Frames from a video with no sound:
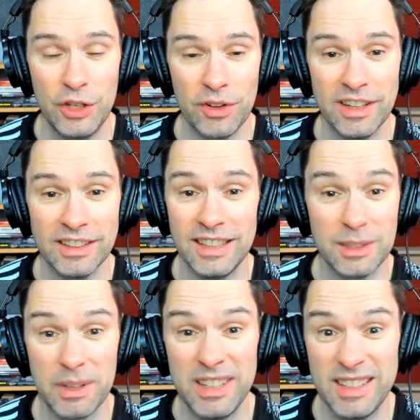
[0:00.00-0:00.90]
during the
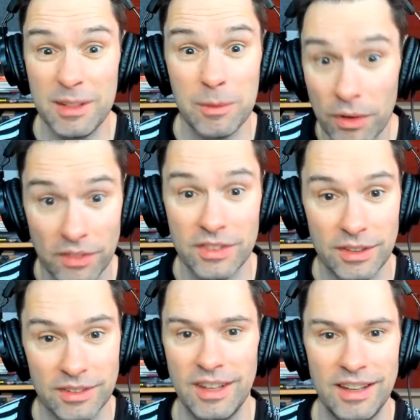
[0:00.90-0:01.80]
season when he didn't want
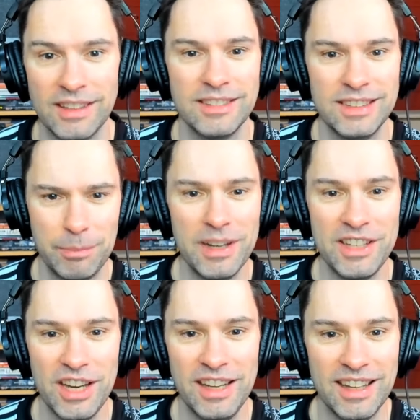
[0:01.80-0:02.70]
to. It's
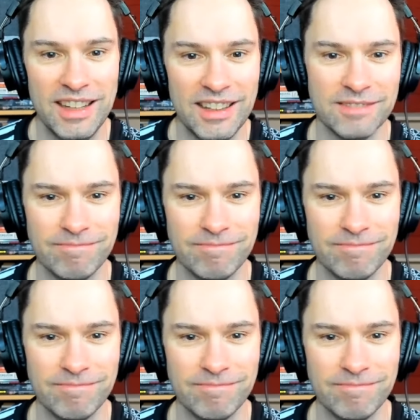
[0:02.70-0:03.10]
pretty cheeky.